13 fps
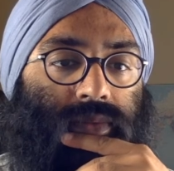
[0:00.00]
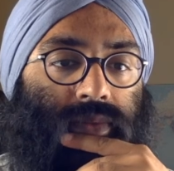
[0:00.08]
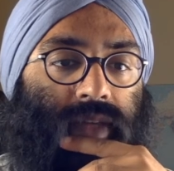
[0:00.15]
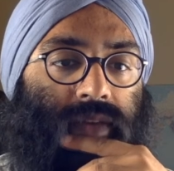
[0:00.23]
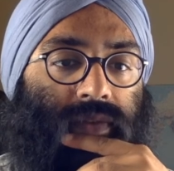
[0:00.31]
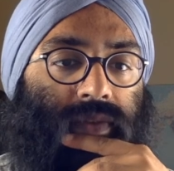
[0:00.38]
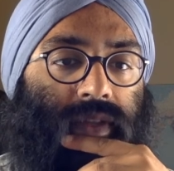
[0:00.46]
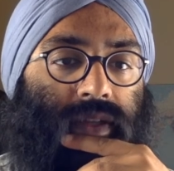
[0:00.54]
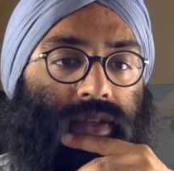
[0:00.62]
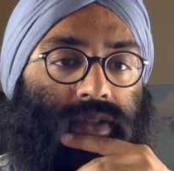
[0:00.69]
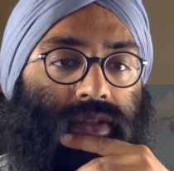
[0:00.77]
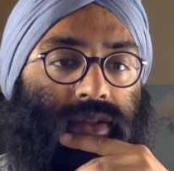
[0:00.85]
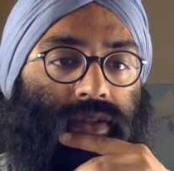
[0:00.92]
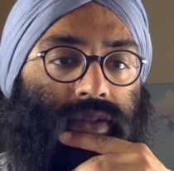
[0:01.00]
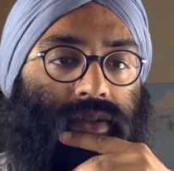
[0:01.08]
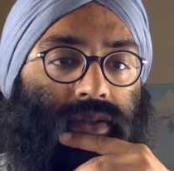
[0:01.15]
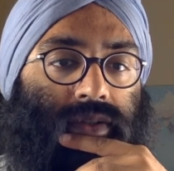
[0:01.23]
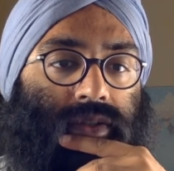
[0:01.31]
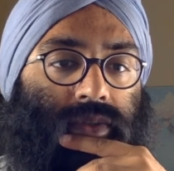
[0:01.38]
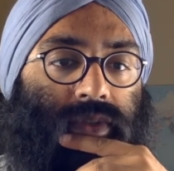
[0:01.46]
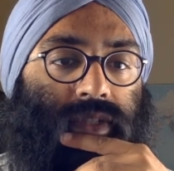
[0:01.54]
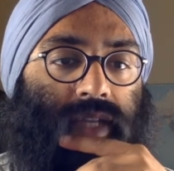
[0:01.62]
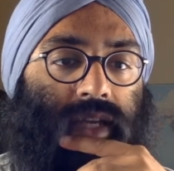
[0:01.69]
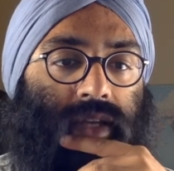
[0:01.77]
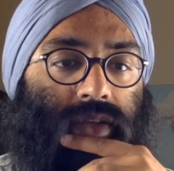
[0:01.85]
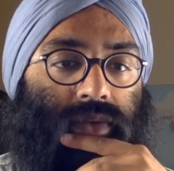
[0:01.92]
have this to
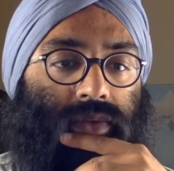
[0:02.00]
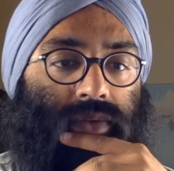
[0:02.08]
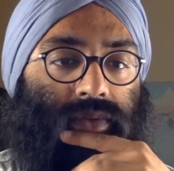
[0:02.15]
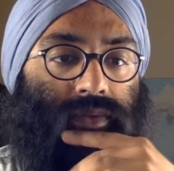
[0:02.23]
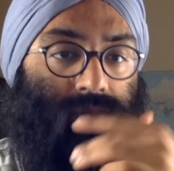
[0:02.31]
attack you